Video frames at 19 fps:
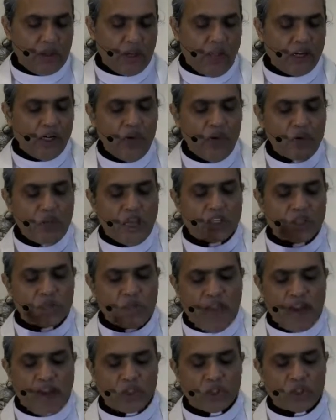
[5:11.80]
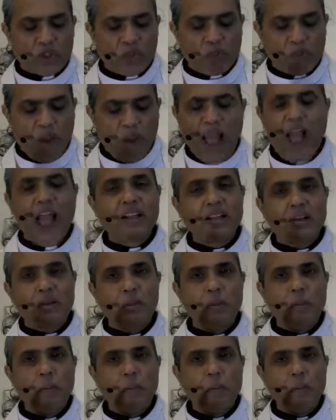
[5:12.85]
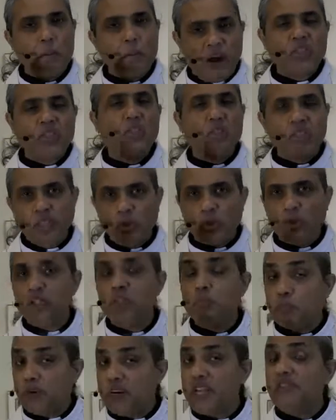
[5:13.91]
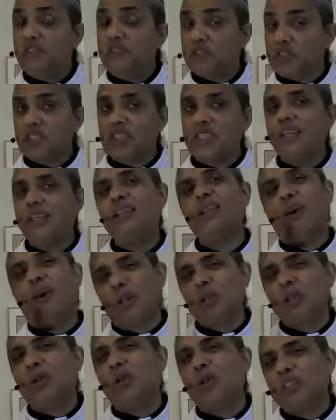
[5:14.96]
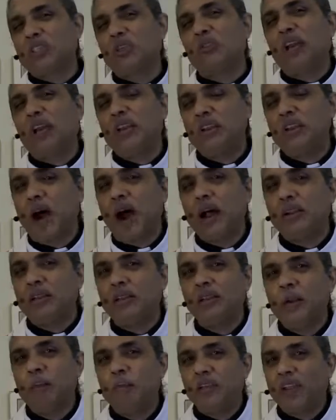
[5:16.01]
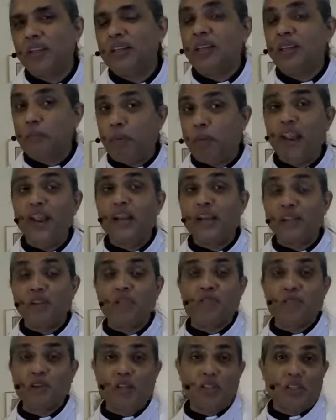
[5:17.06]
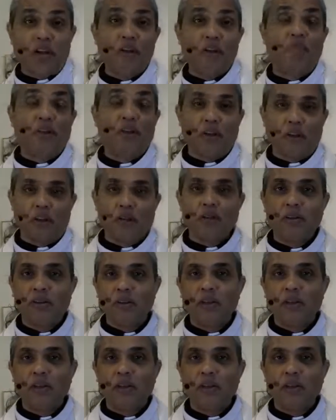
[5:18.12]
And Luke has managed to pack much into this brief scene, although it's really not a debate in the philosophical